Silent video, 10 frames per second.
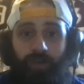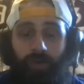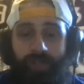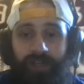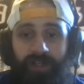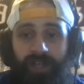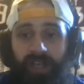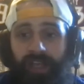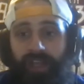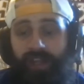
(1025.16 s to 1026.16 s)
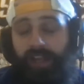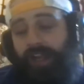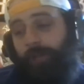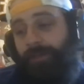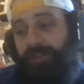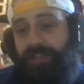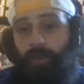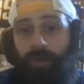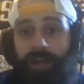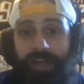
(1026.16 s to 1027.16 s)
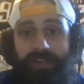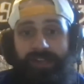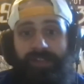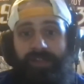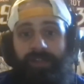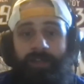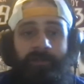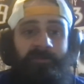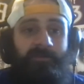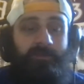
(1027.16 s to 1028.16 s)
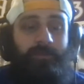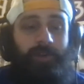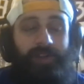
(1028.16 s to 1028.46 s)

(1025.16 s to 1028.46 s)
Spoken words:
goaltenders that can help this team win next season. But